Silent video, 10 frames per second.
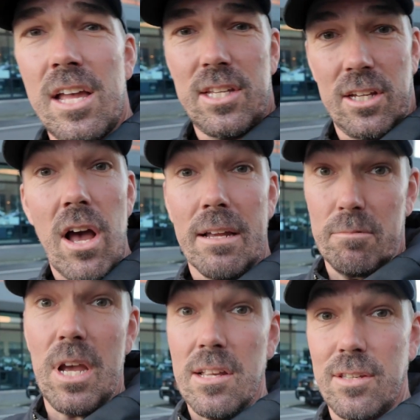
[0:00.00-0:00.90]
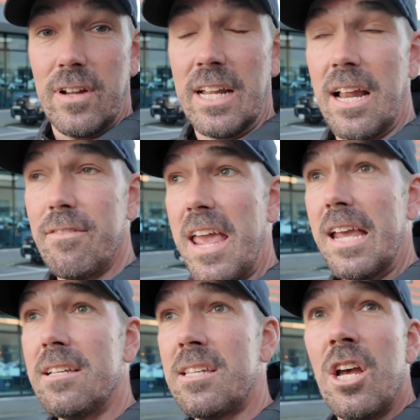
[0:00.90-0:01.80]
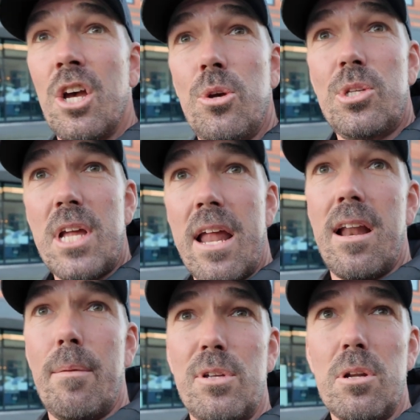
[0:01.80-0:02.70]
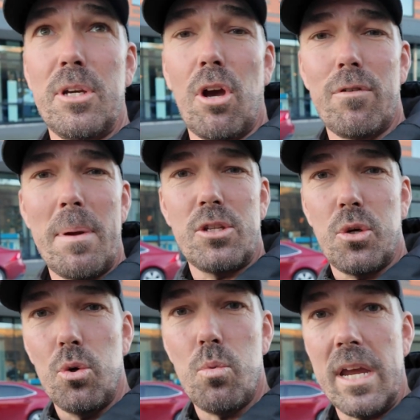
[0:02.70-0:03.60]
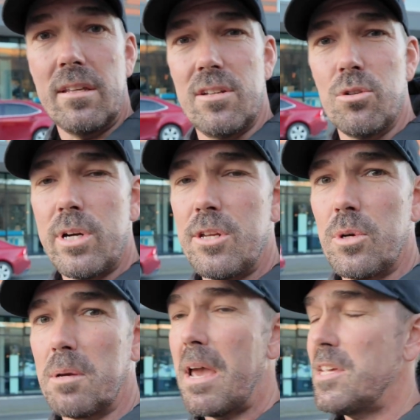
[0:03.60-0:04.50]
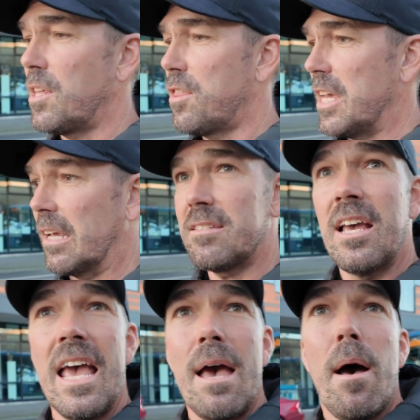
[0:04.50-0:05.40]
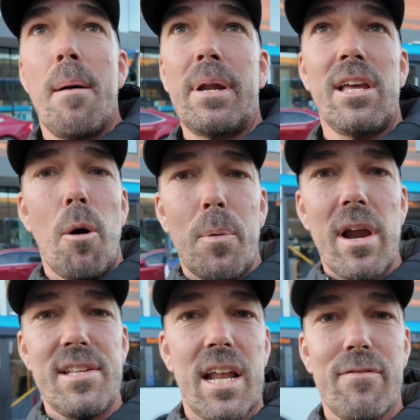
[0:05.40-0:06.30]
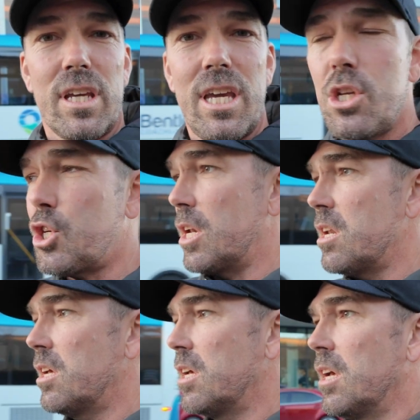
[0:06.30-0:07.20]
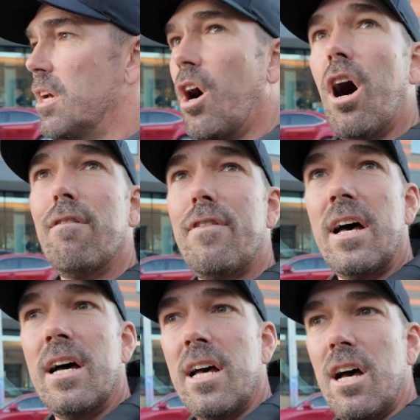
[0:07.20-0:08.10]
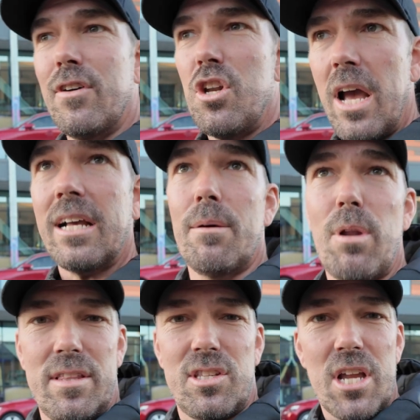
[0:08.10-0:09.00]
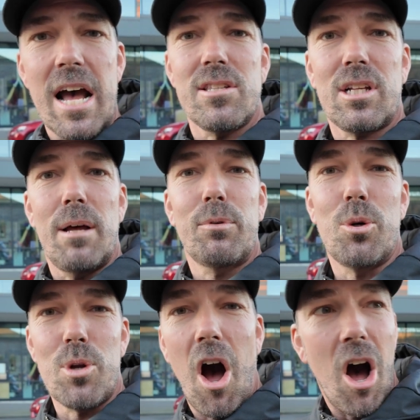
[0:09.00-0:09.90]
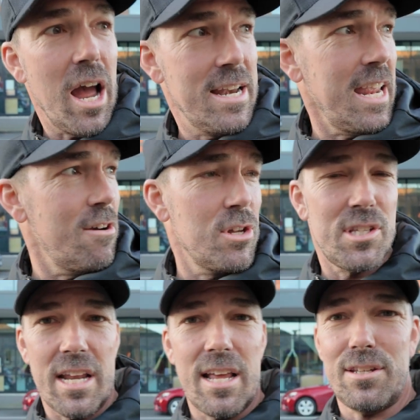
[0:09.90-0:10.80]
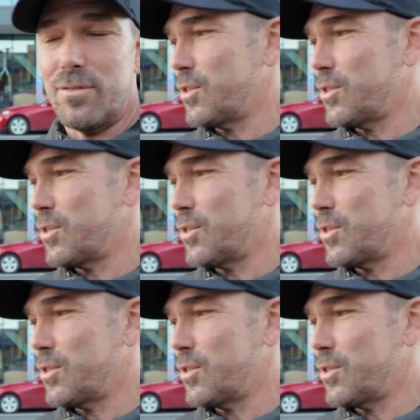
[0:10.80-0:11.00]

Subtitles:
it's a guy, Gus, funnily enough, Angus, who started up. He's only been going for about 2 weeks and already doing amazing things. But he operates out of the kitchen of a nightclub, like this dance club called Hyde here on St. Asaph